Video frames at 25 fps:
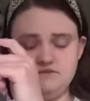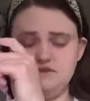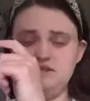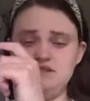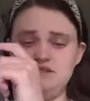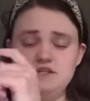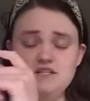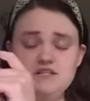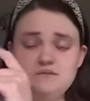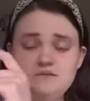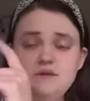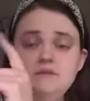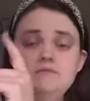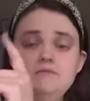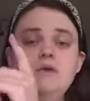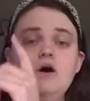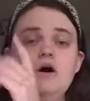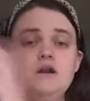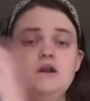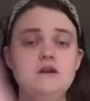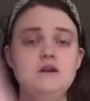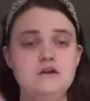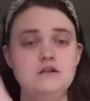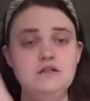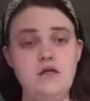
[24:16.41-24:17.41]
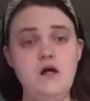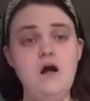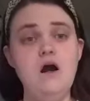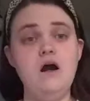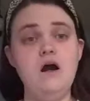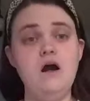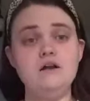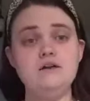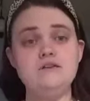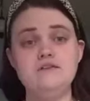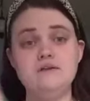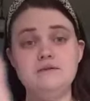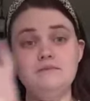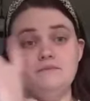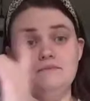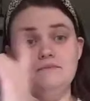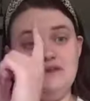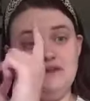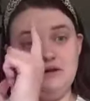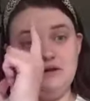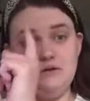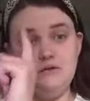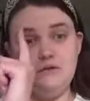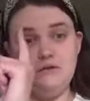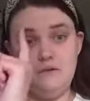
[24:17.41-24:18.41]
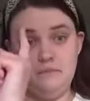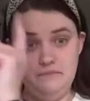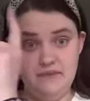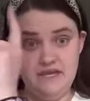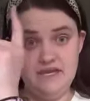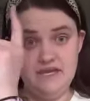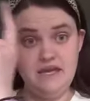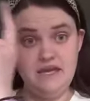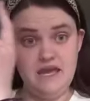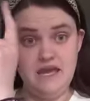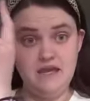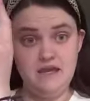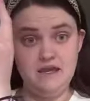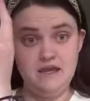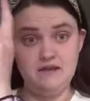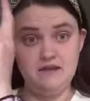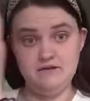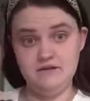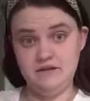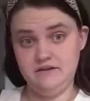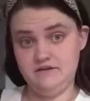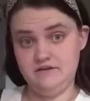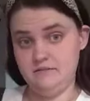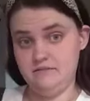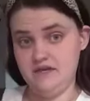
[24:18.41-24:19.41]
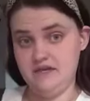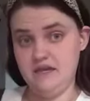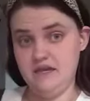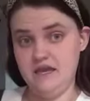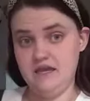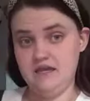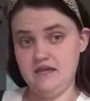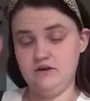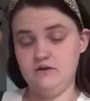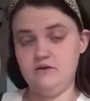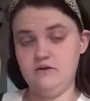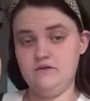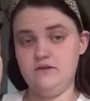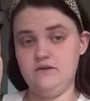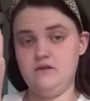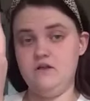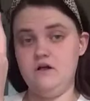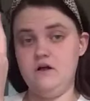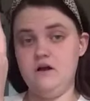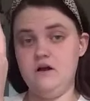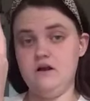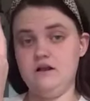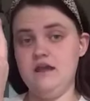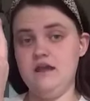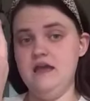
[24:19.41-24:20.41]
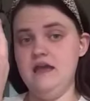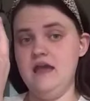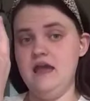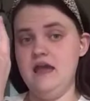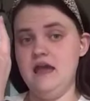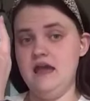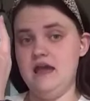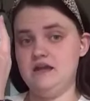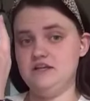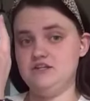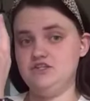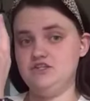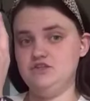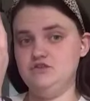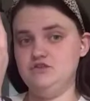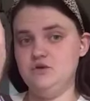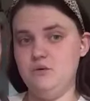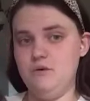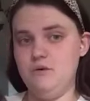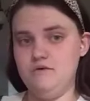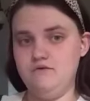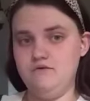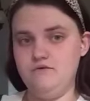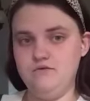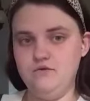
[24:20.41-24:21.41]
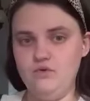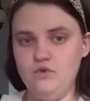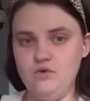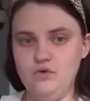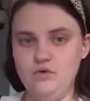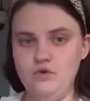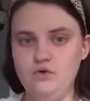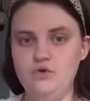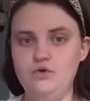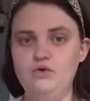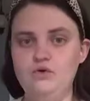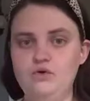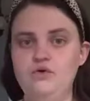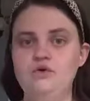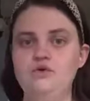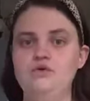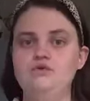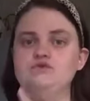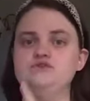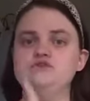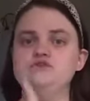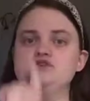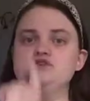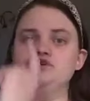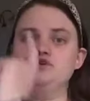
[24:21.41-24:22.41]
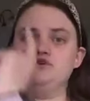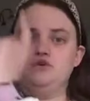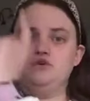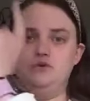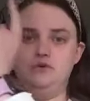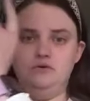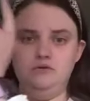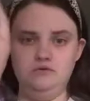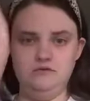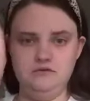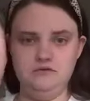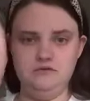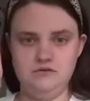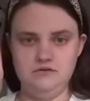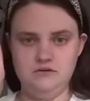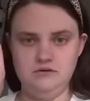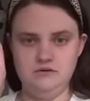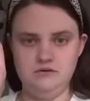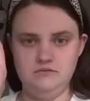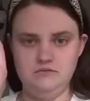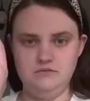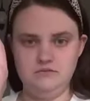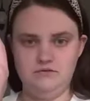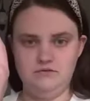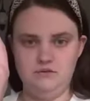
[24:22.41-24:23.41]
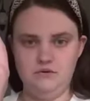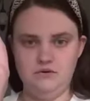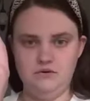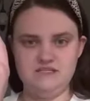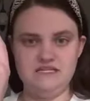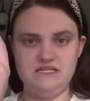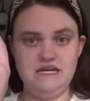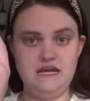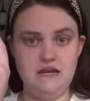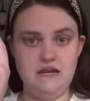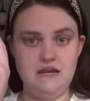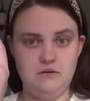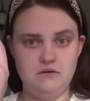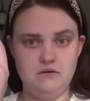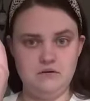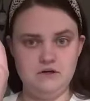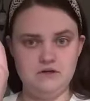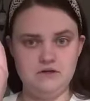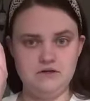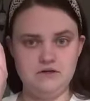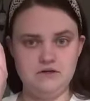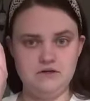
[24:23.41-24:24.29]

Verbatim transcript: excuse me, on a clock, the little, the big hand, like the big hand on the clock has to go a full circle before it's an hour.